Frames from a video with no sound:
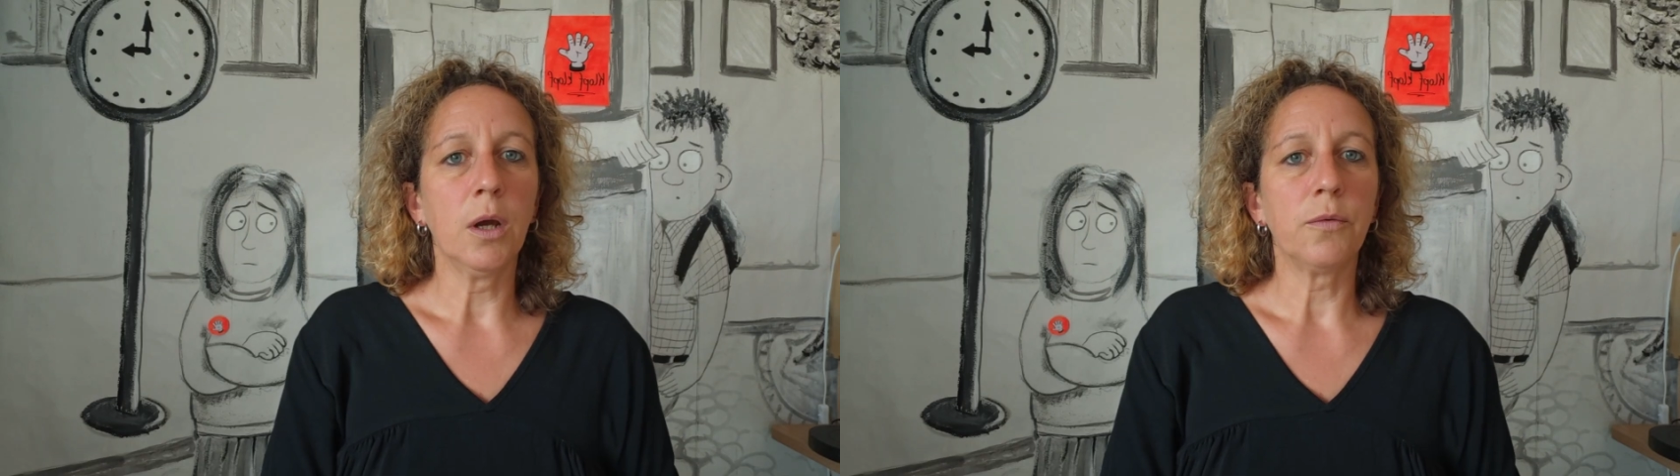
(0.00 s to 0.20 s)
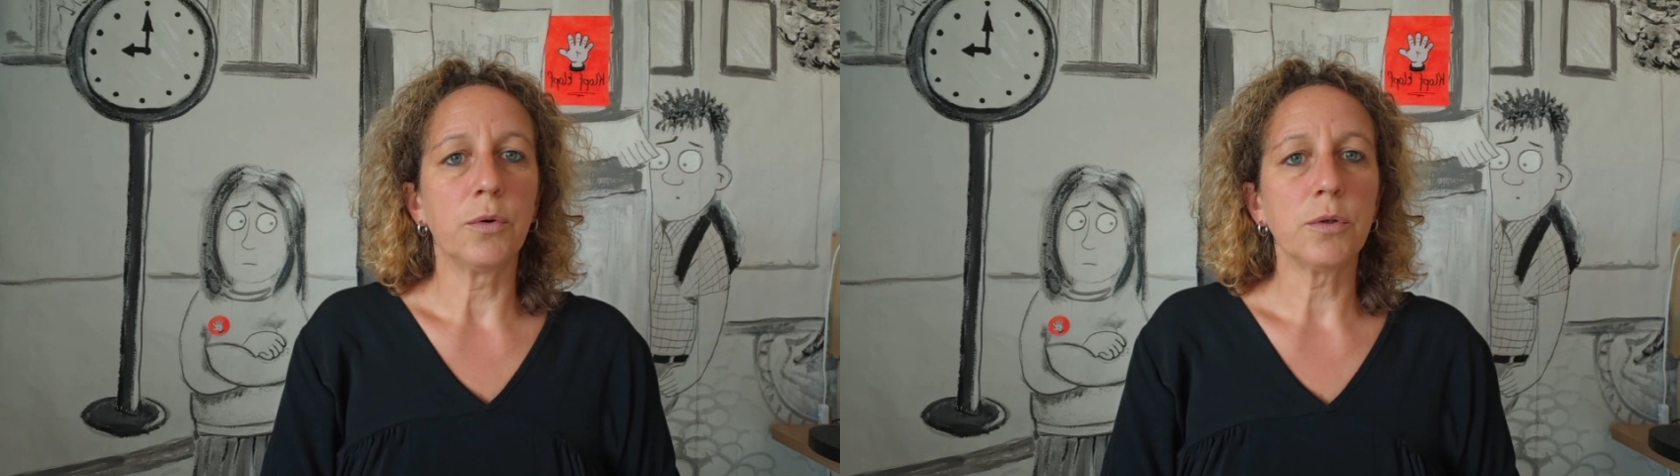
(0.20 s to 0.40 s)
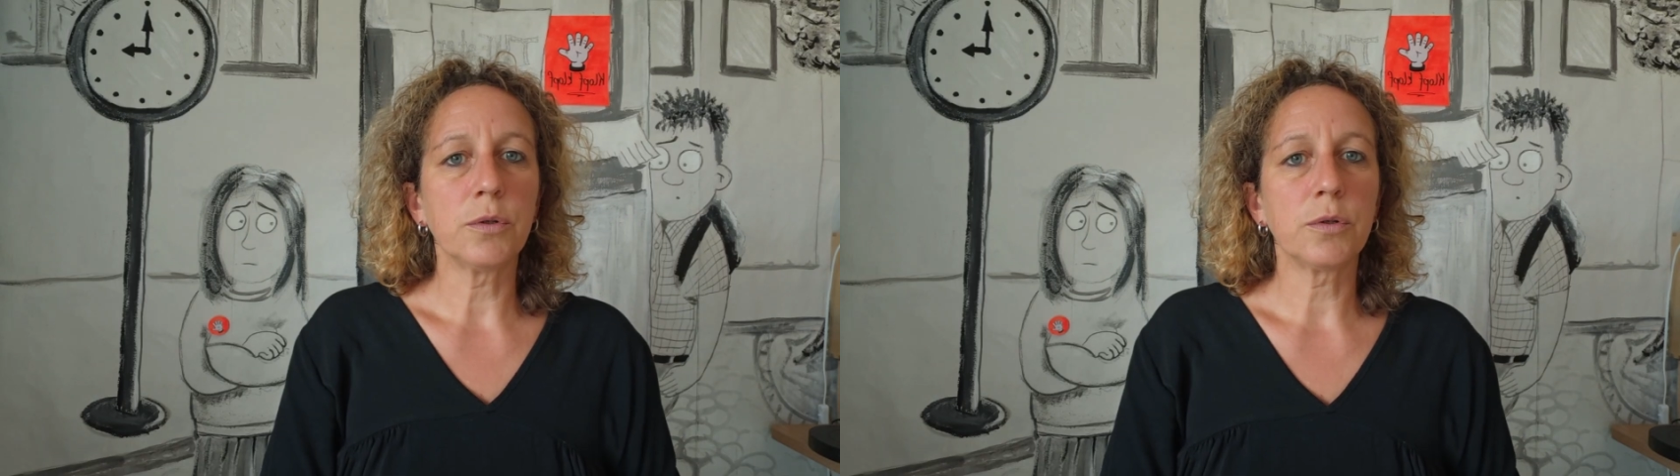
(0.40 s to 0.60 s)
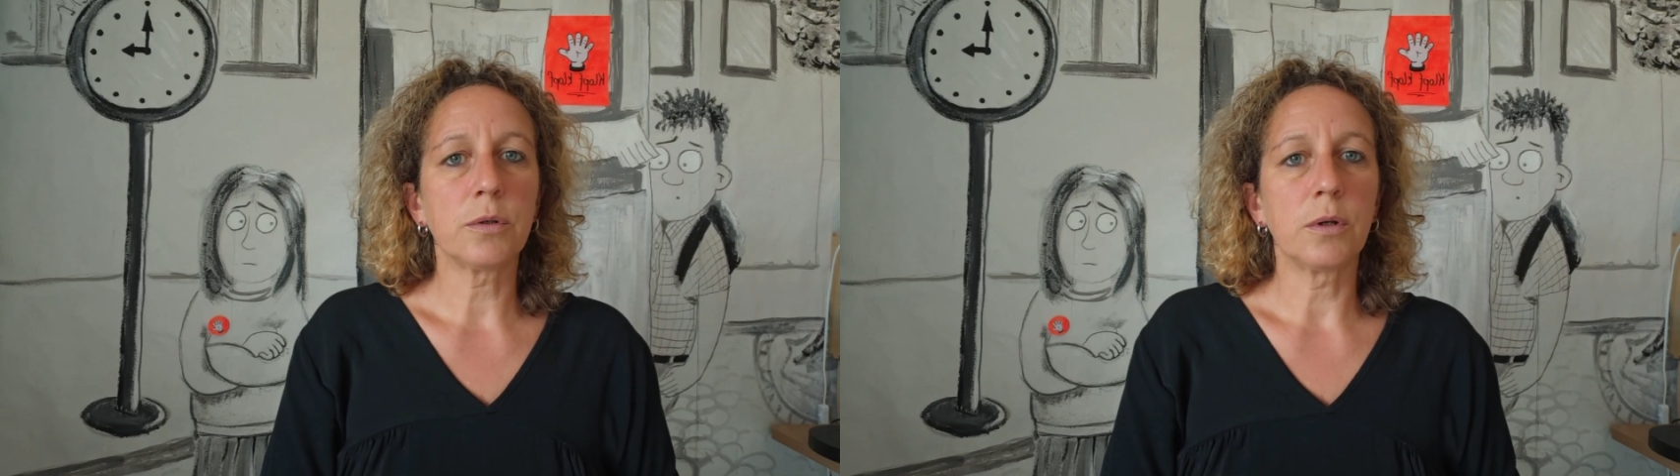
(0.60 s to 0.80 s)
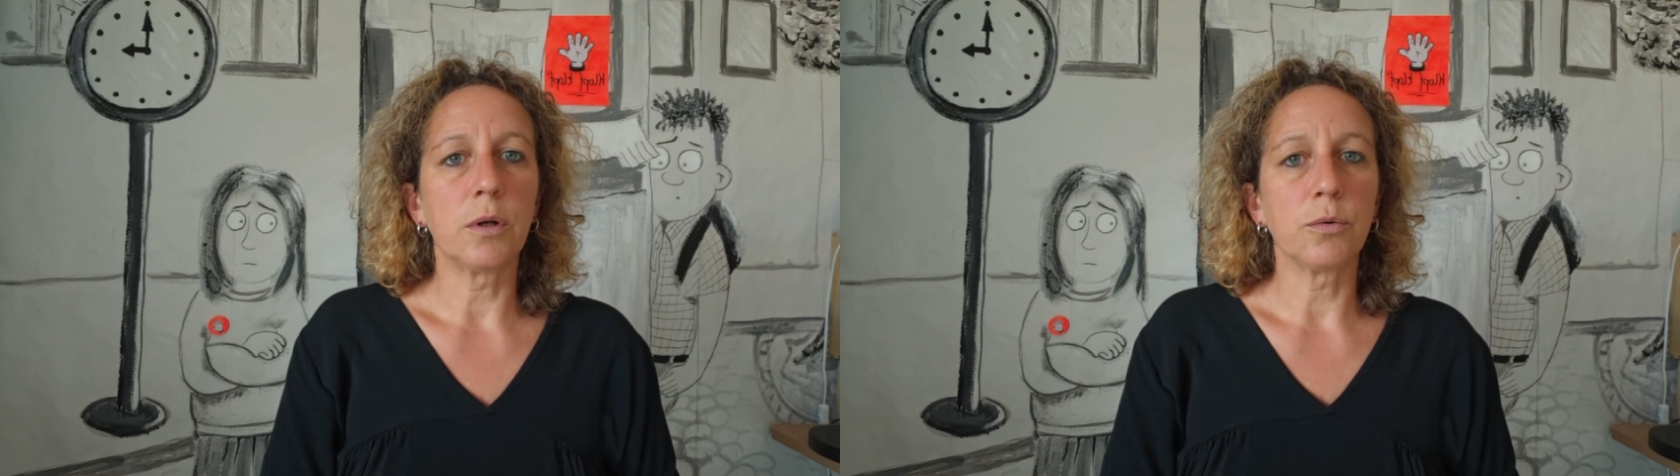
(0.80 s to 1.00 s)

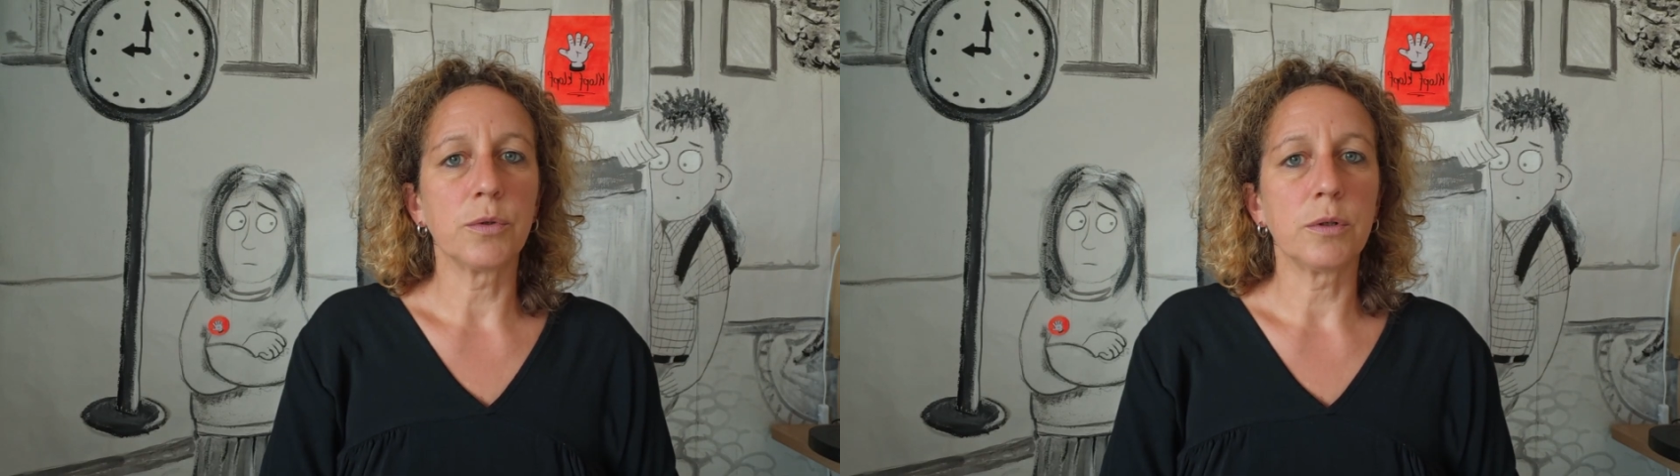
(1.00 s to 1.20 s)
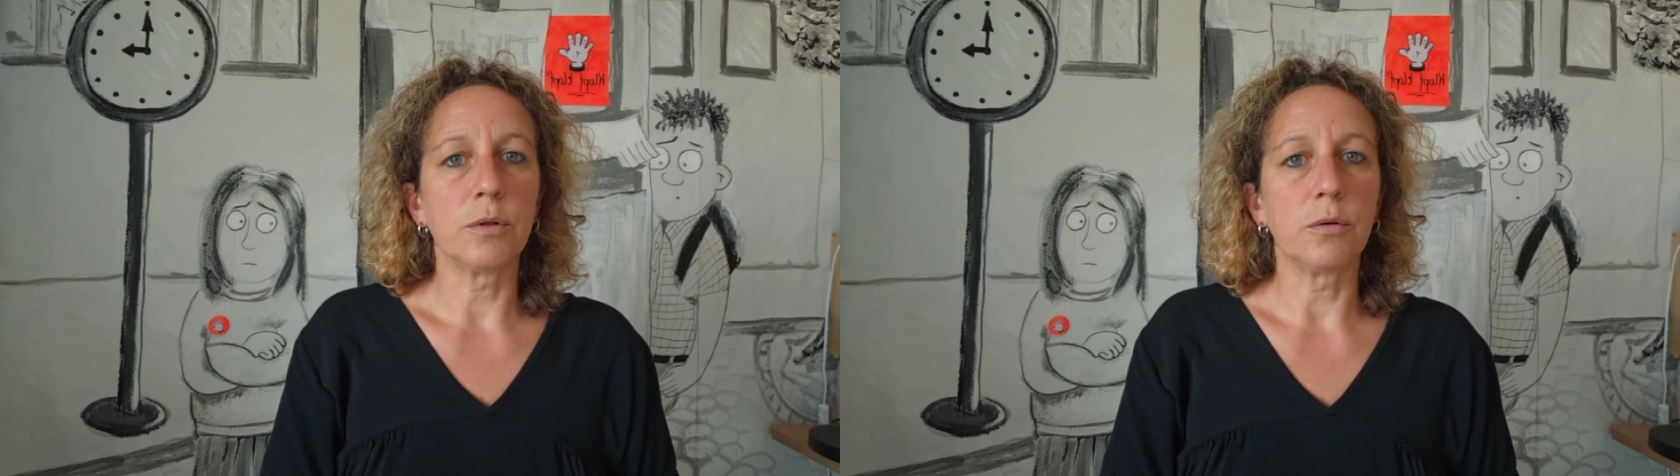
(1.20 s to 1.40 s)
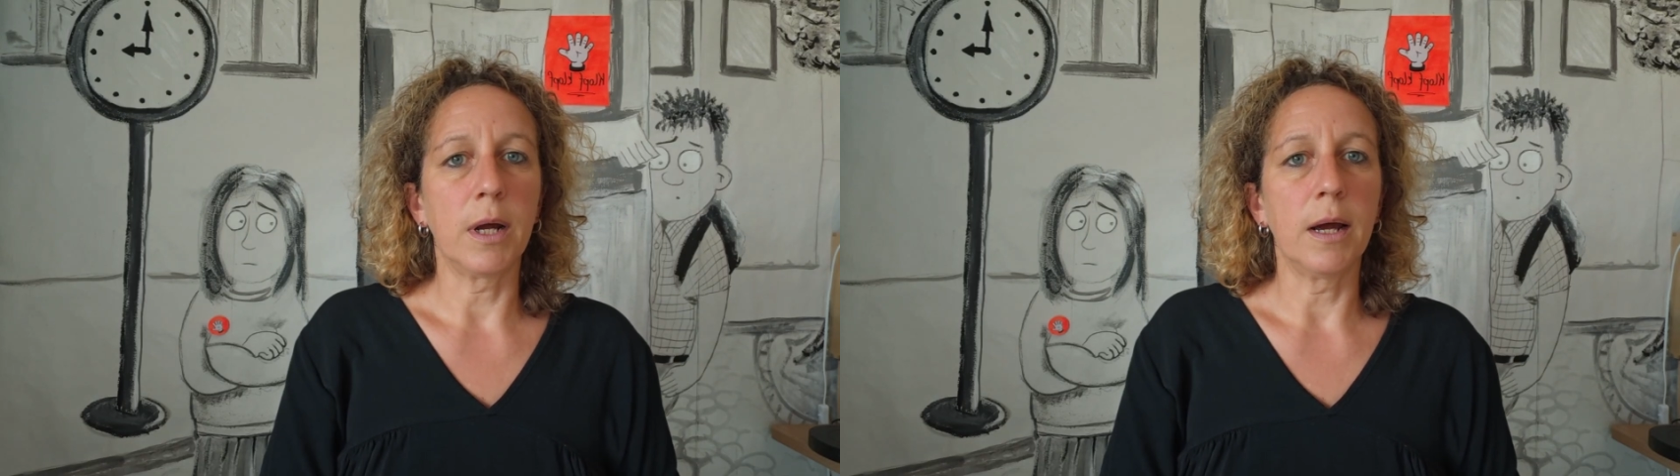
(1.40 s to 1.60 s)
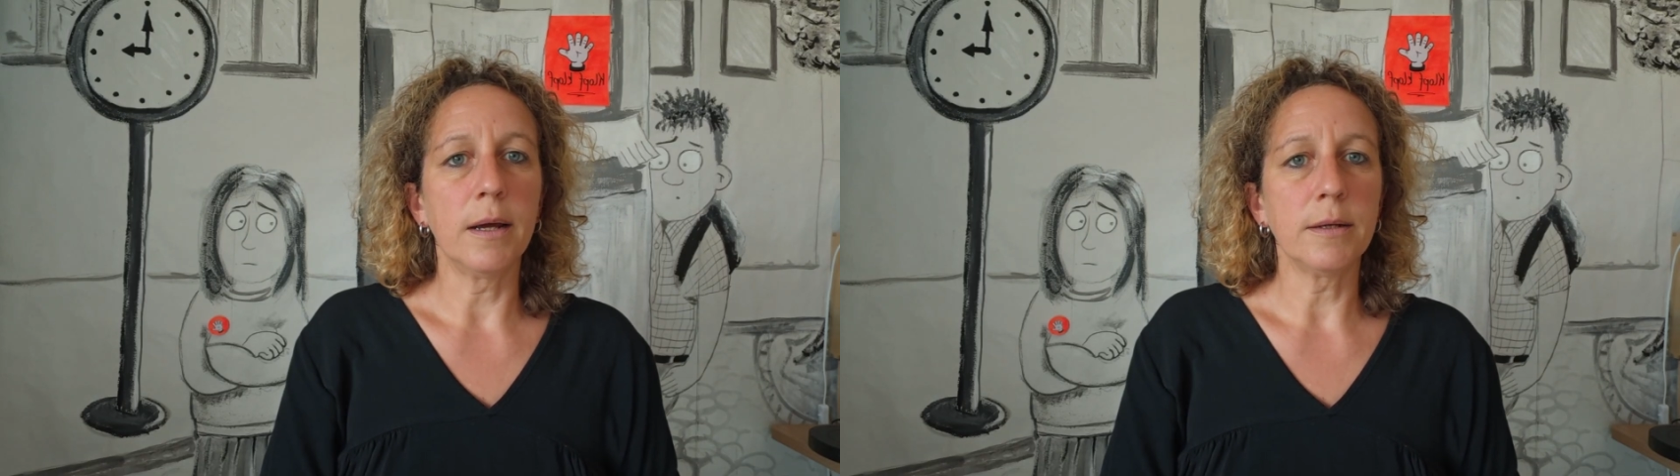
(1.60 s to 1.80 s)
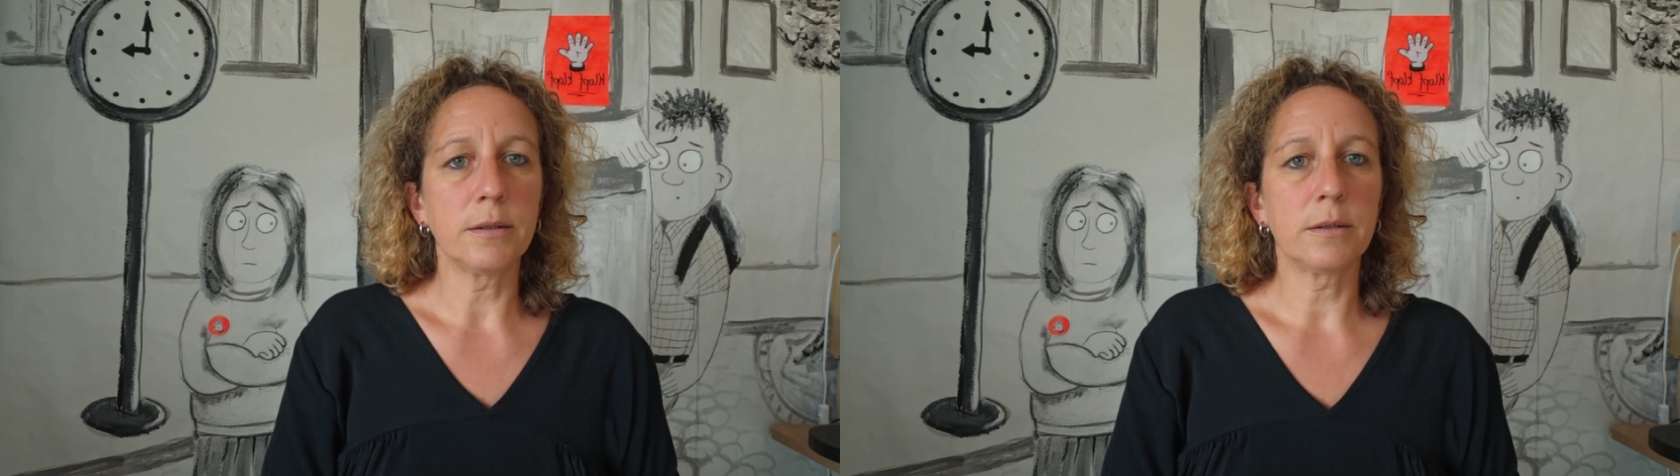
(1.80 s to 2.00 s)
First, close your
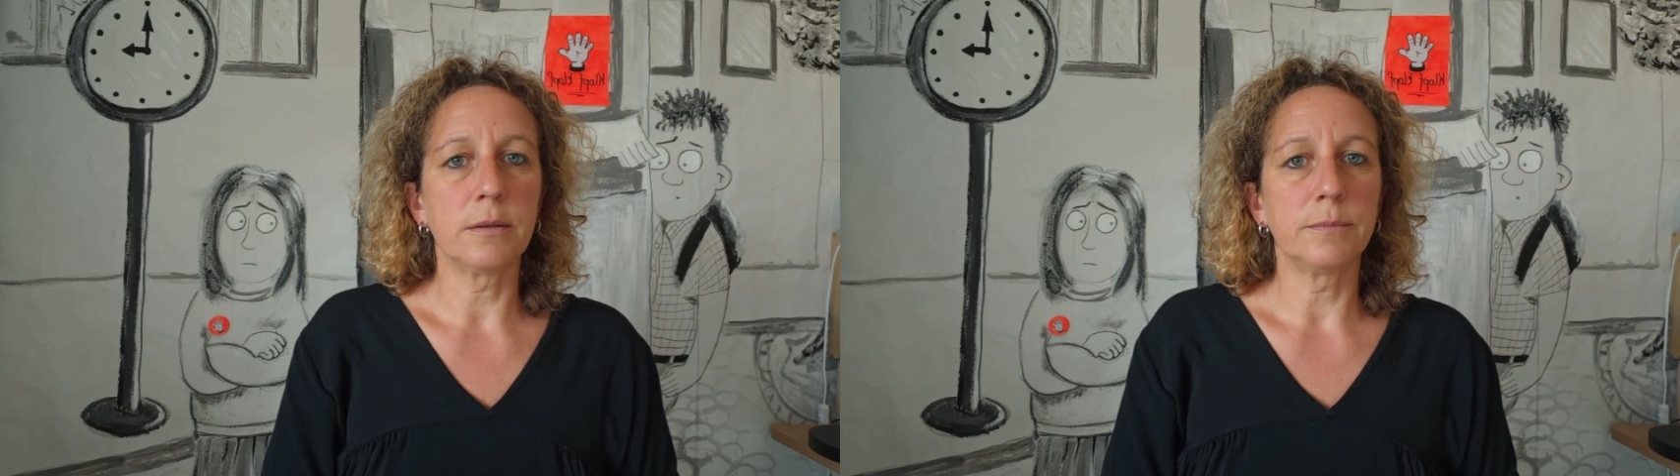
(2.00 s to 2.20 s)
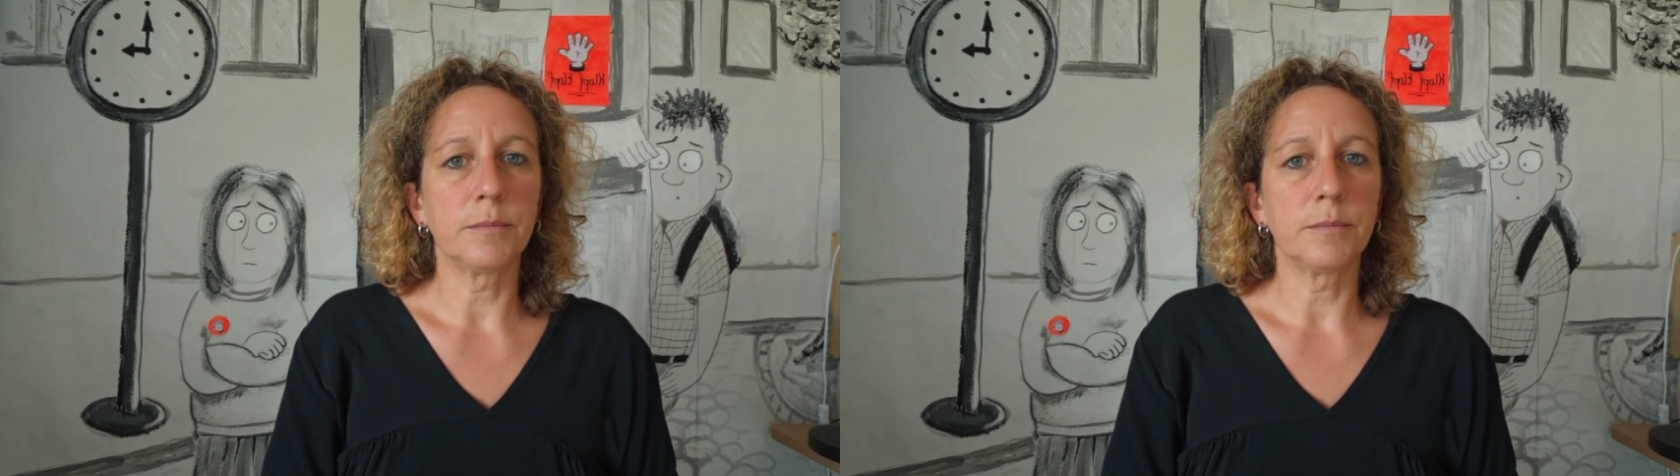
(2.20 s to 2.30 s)
eyes,